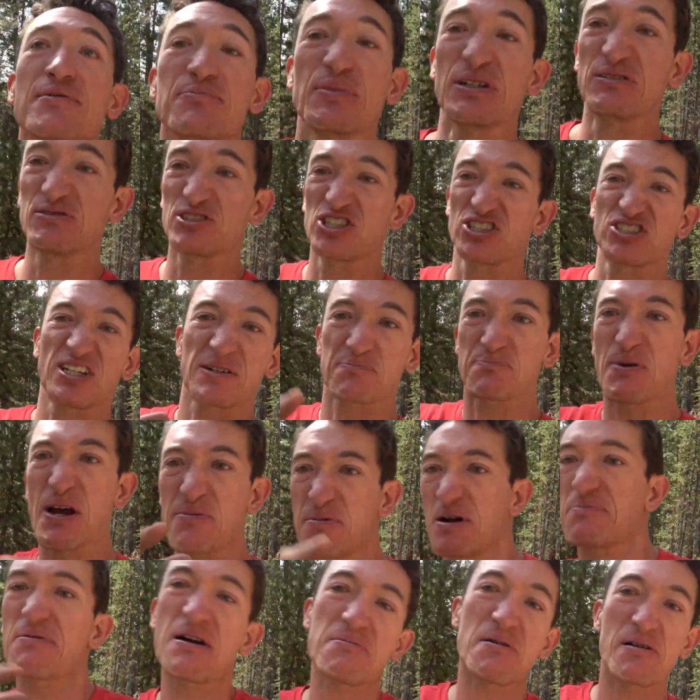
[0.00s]
But it was just like bam,
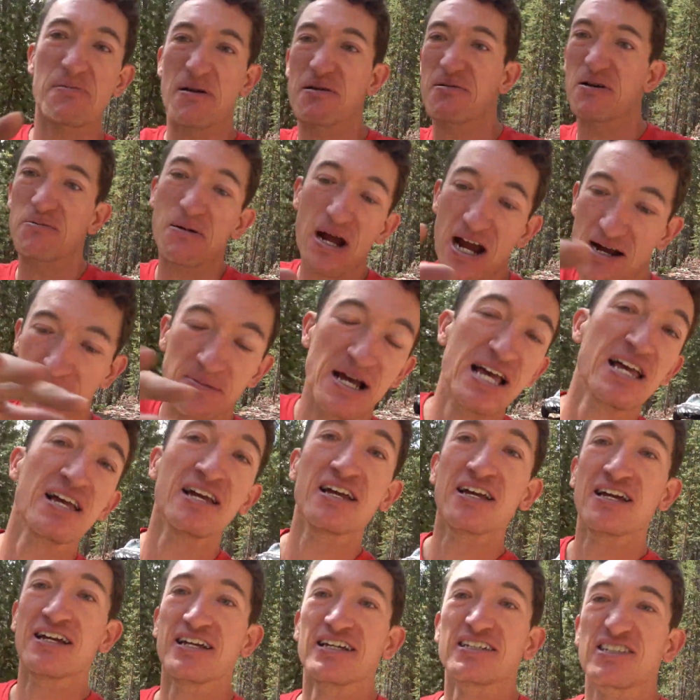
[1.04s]
bam, bam, bam, bam,
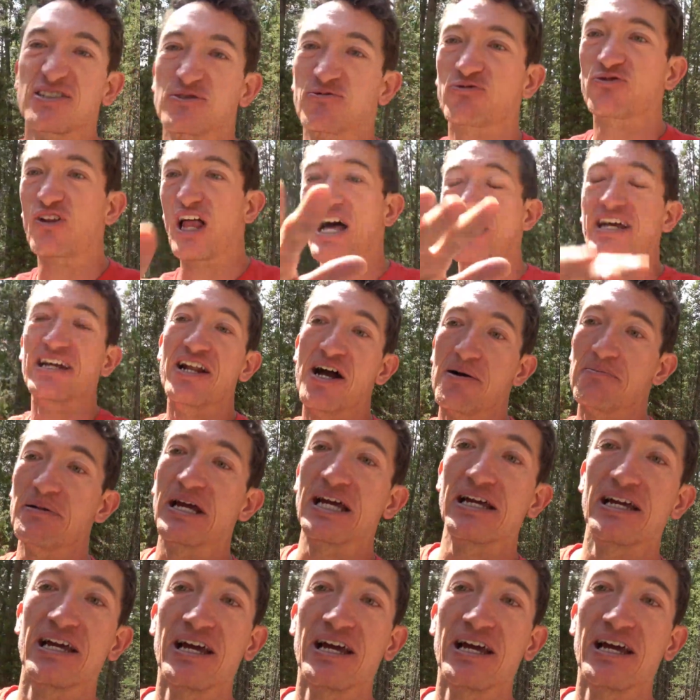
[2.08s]
bam. Just flying up it.